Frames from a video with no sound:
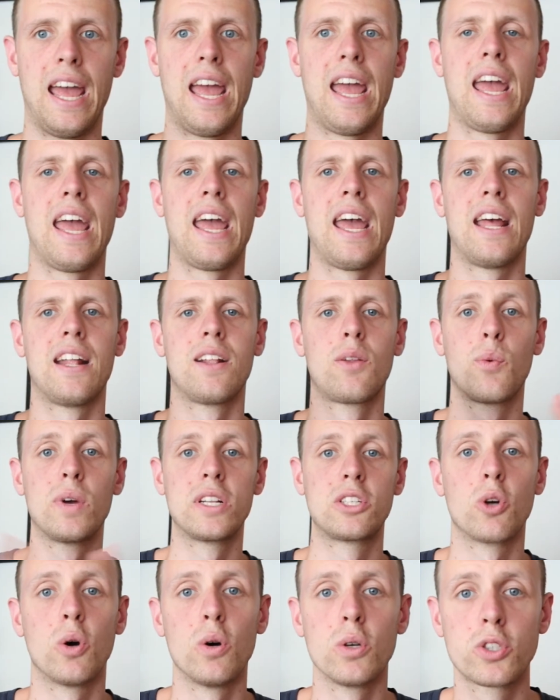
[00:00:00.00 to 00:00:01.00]
and
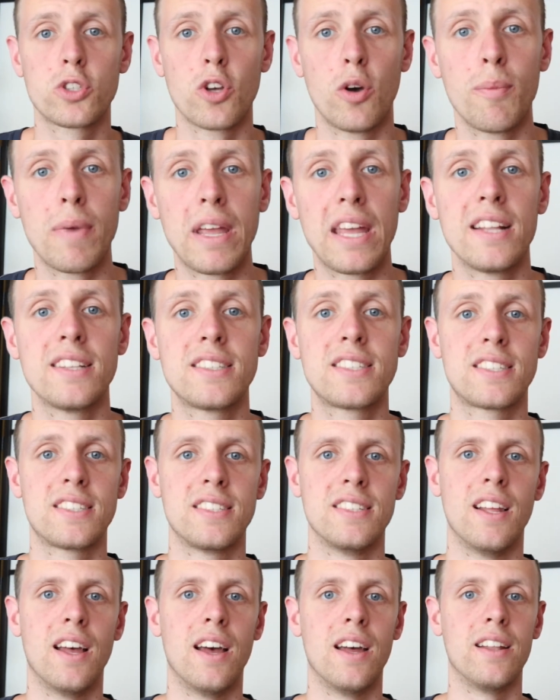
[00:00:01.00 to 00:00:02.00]
which also means
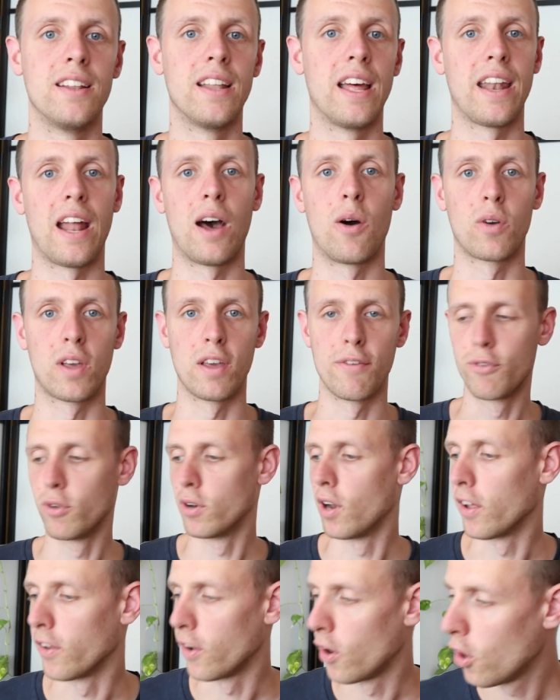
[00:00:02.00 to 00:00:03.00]
that I'll give you
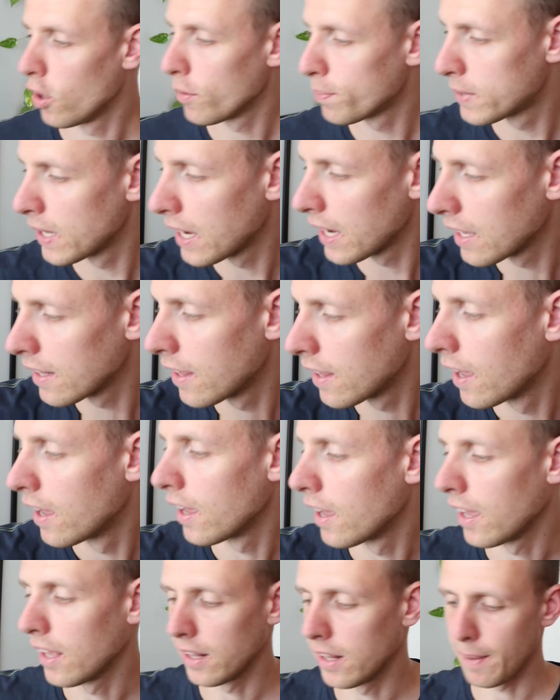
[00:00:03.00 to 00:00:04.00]
another update.
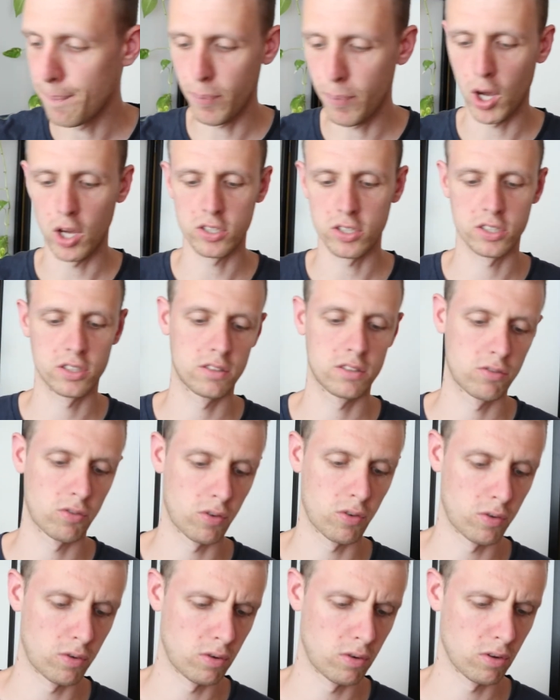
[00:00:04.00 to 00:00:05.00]
In the past
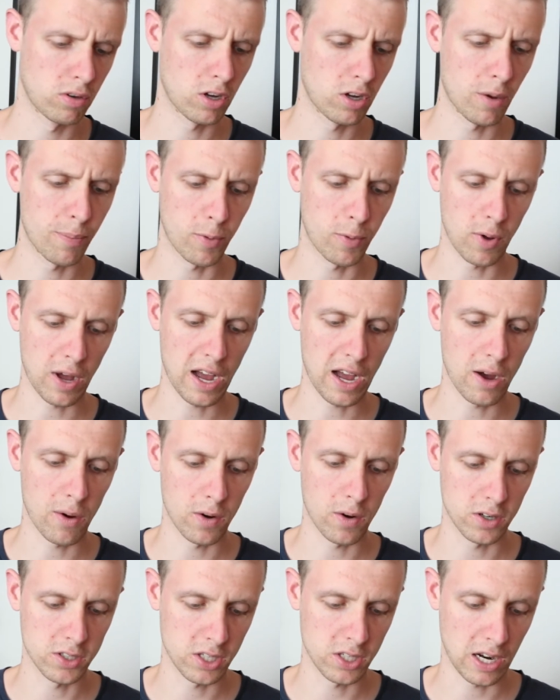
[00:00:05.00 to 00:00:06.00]
couple
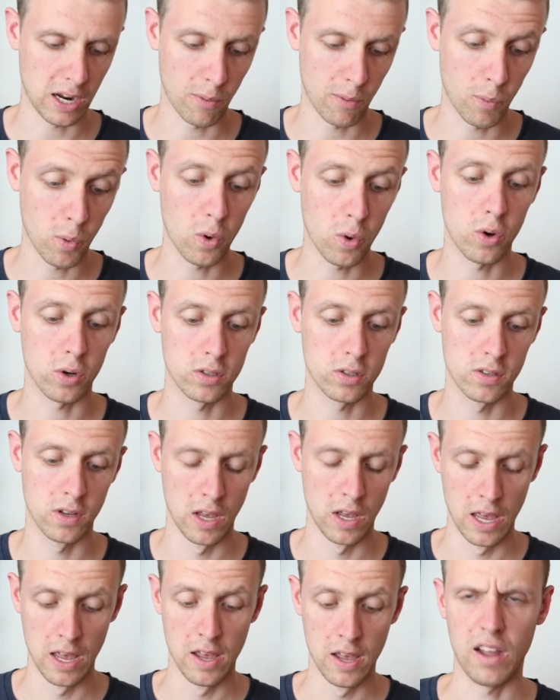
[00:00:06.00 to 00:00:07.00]
hours, I walked,
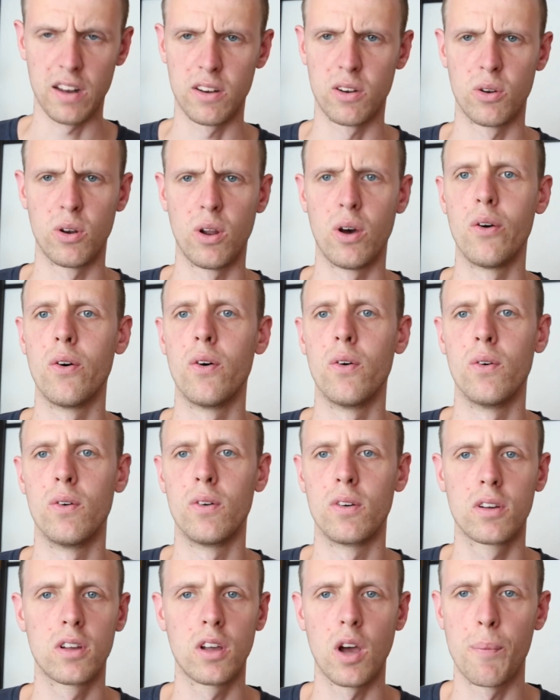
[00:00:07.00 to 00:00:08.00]
I don't know,
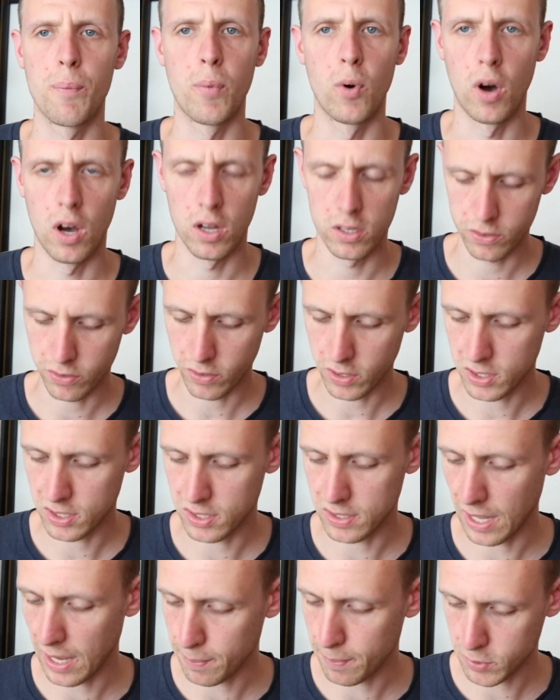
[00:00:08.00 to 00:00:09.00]
a couple hundred
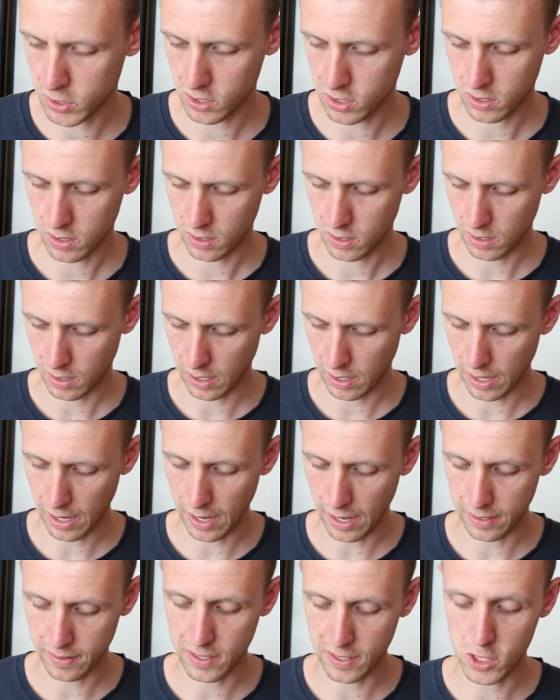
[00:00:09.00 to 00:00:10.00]
steps.
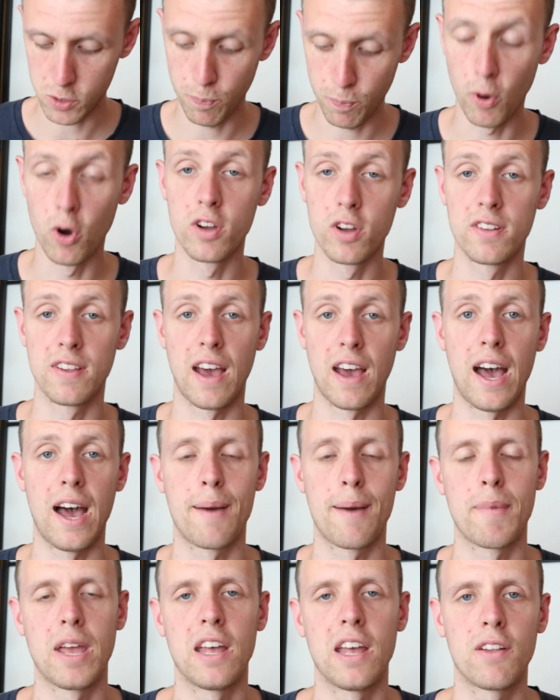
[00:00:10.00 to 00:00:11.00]
At this point,
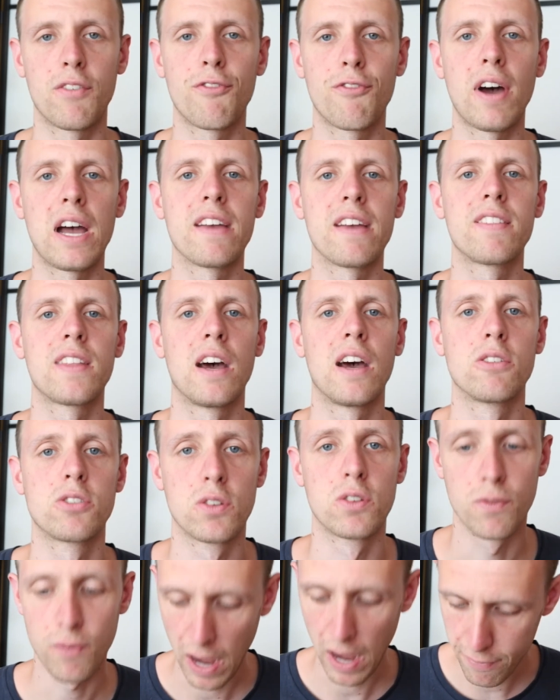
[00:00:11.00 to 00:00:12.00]
I'm at
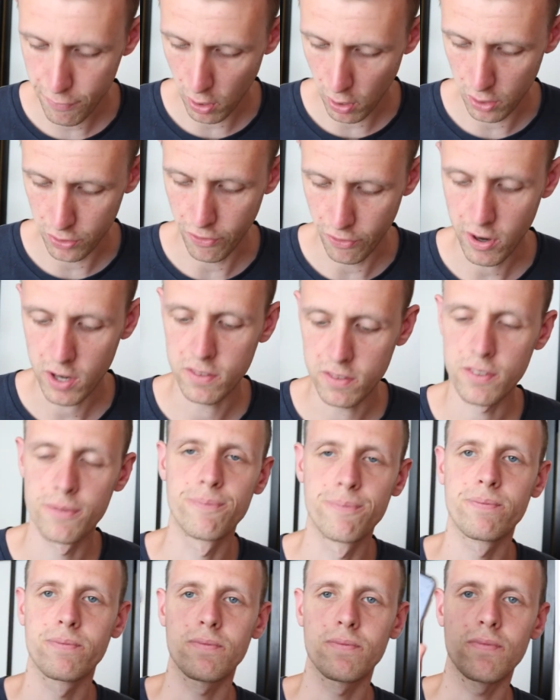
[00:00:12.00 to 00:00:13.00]
5,500,
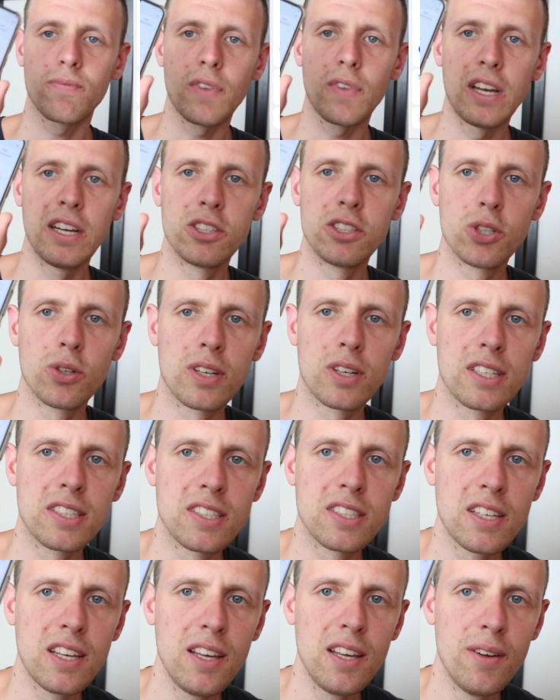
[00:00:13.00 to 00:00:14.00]
as you can
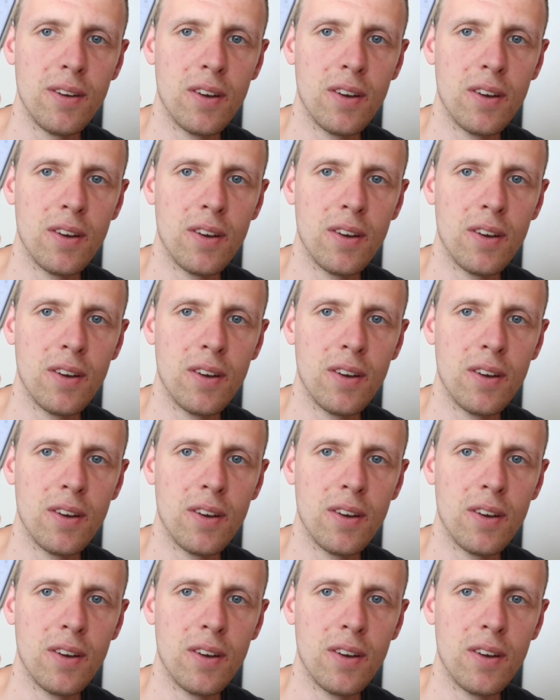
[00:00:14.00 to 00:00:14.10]
see.